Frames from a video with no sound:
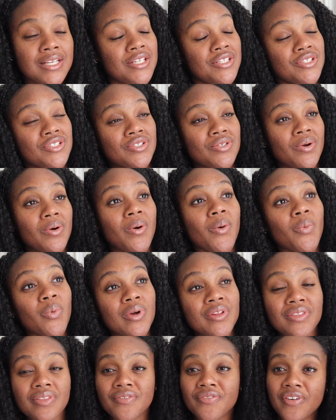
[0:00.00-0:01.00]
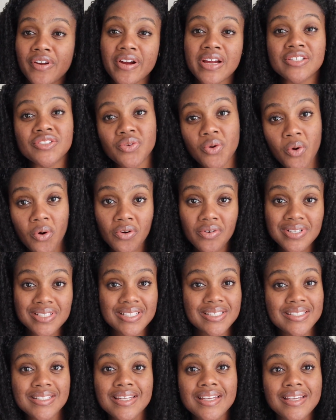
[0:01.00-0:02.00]
So with a very
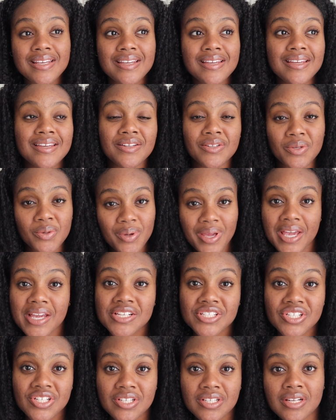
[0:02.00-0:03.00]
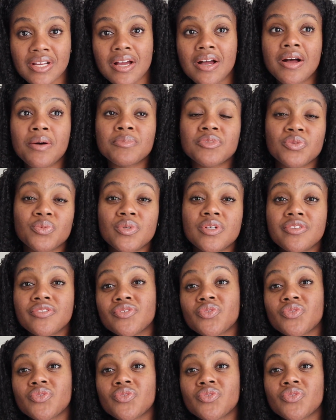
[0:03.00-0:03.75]
touristy location comes with